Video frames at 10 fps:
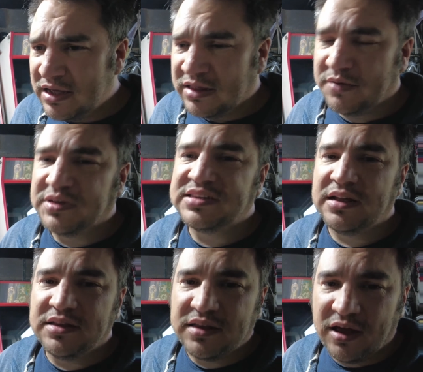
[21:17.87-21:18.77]
Then we'll
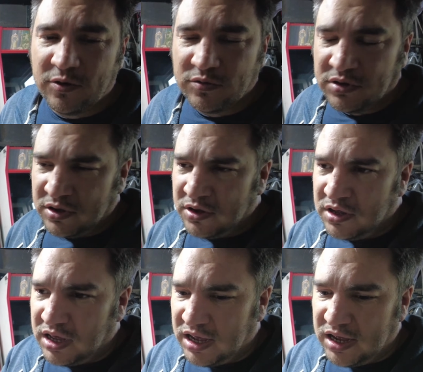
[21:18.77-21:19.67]
sand it down,
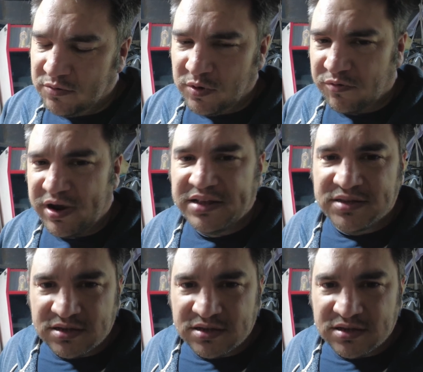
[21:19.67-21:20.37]
we'll red